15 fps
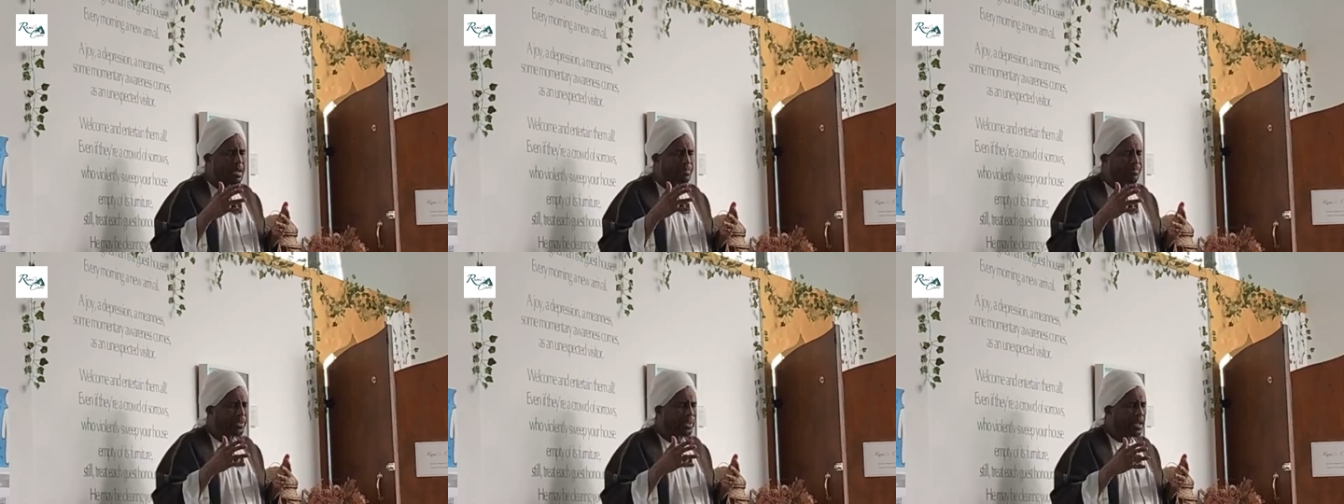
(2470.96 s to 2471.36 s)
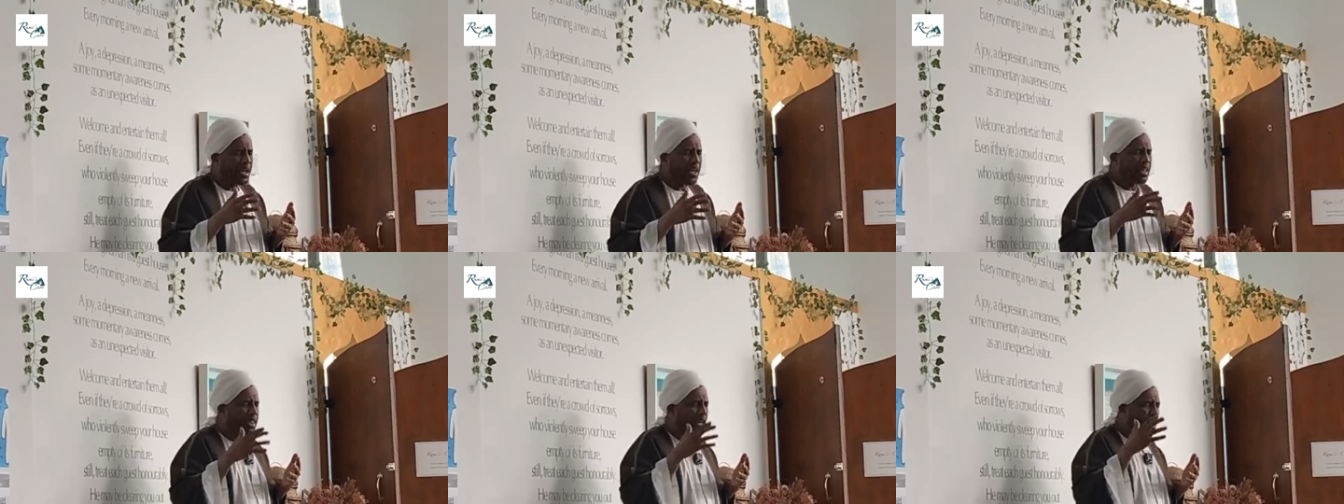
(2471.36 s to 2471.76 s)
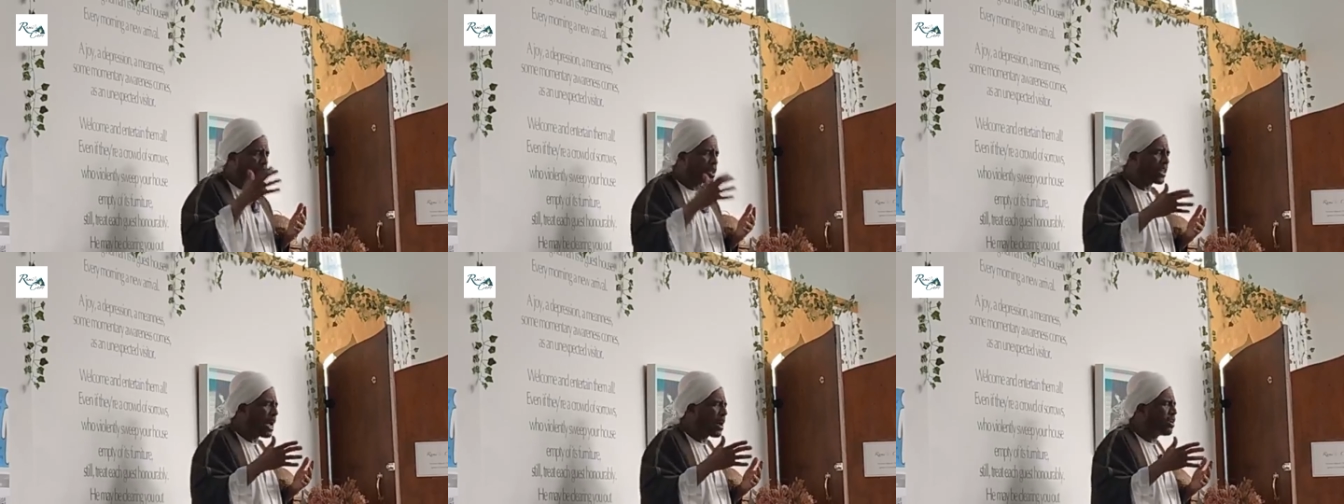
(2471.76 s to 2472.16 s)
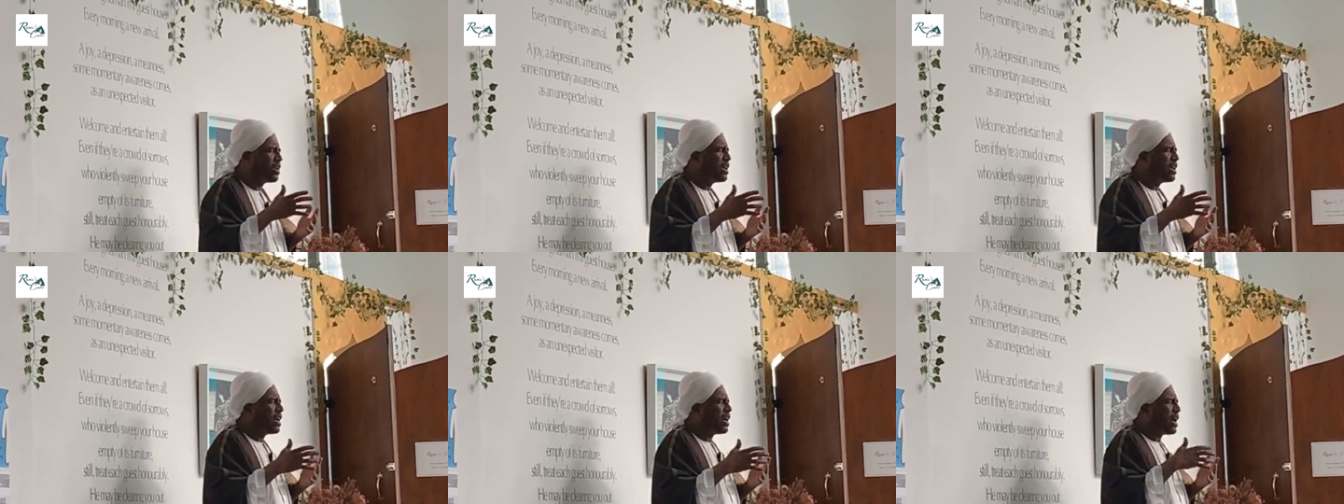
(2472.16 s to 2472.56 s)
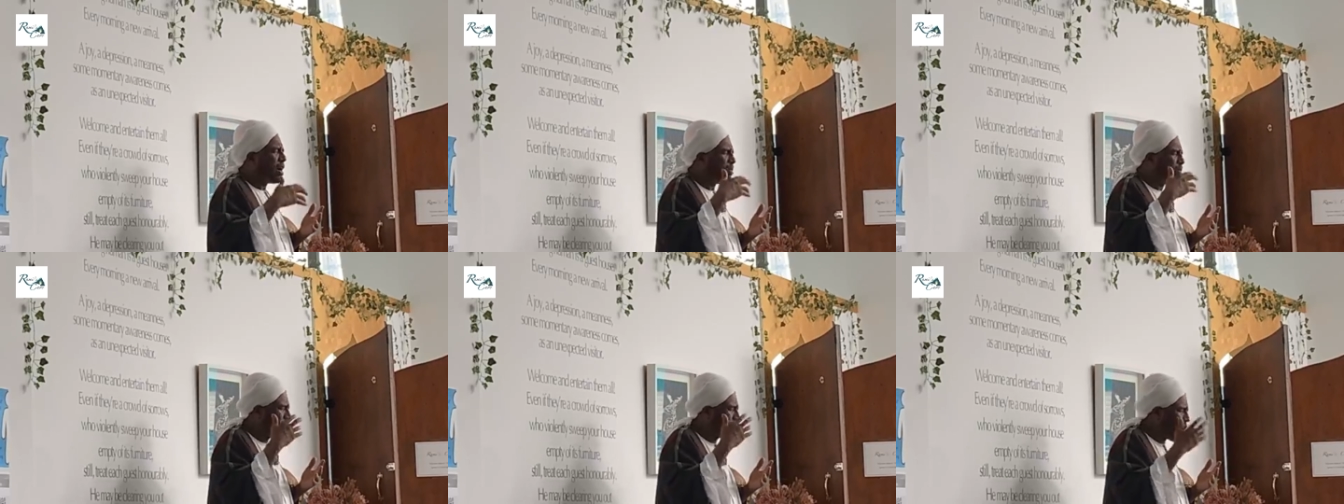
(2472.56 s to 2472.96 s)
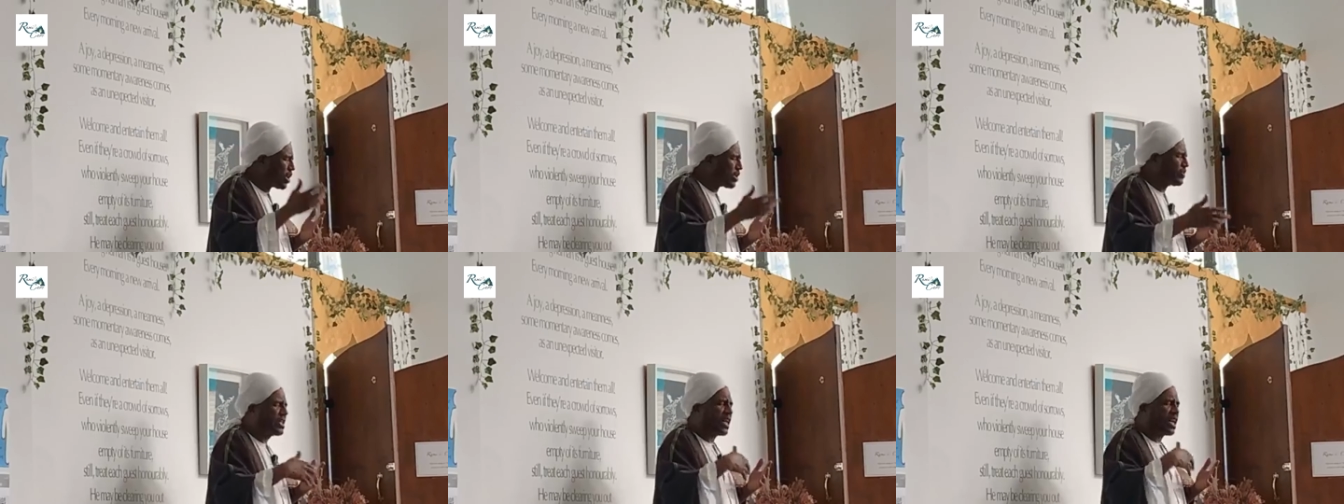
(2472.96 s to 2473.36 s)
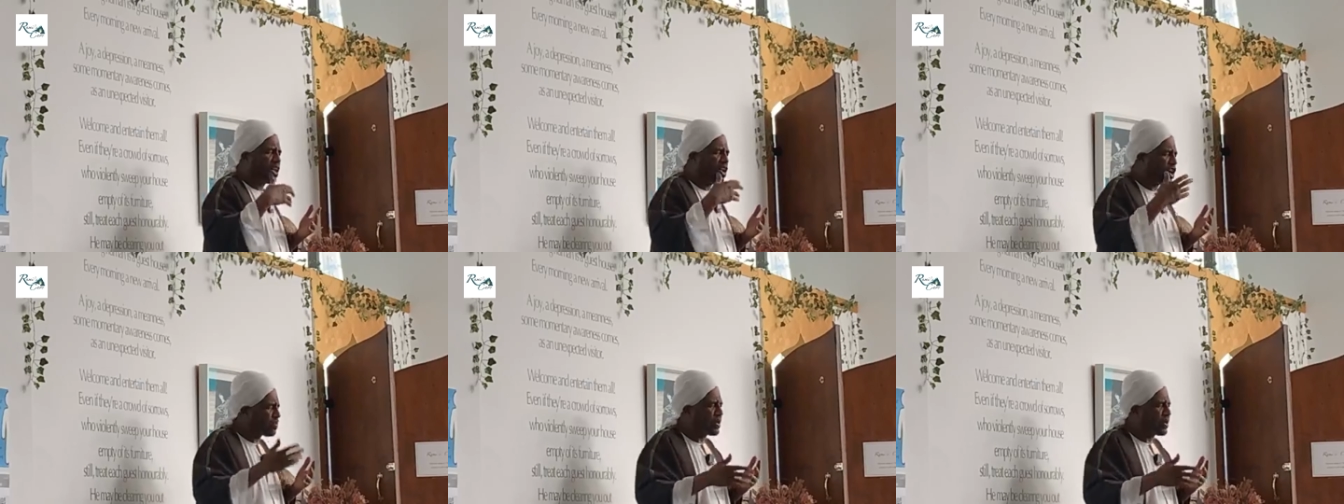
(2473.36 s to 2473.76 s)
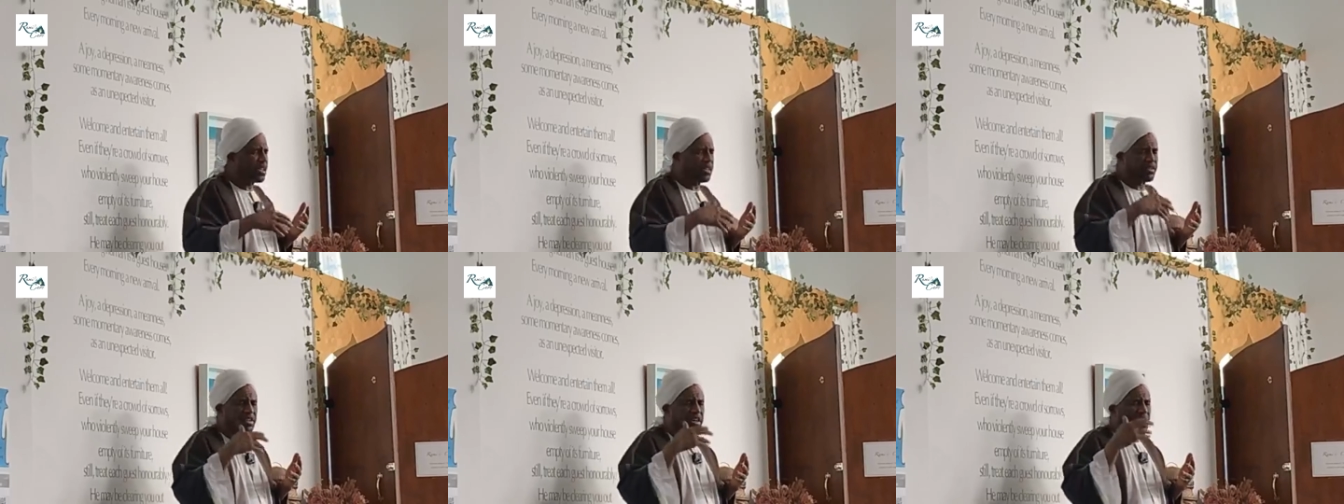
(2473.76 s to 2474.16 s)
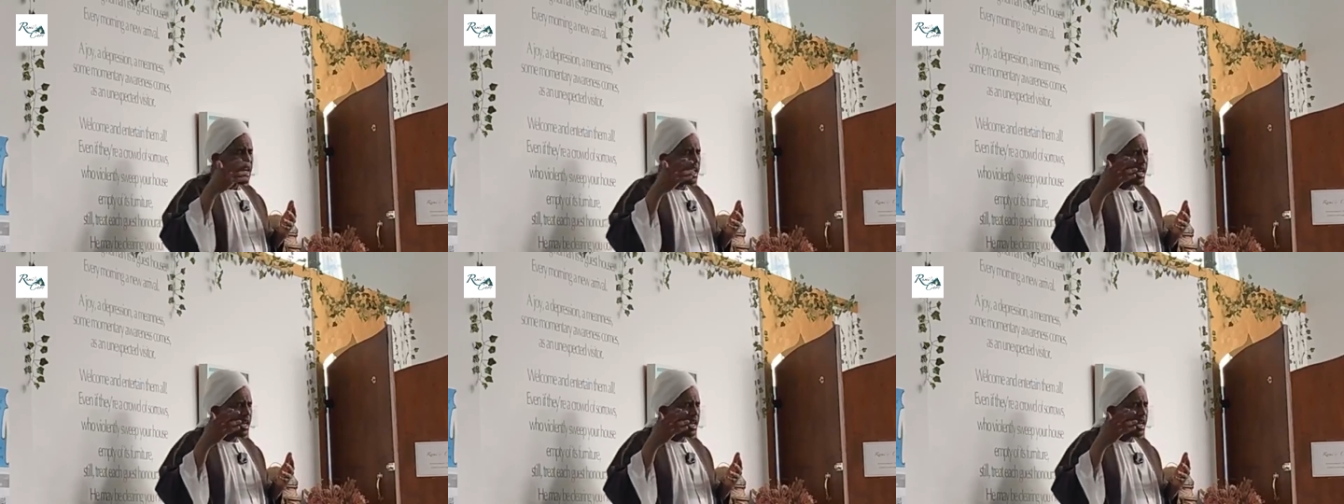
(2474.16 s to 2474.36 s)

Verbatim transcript: time, in the lockdown, um, I mean the hospital, hospitals,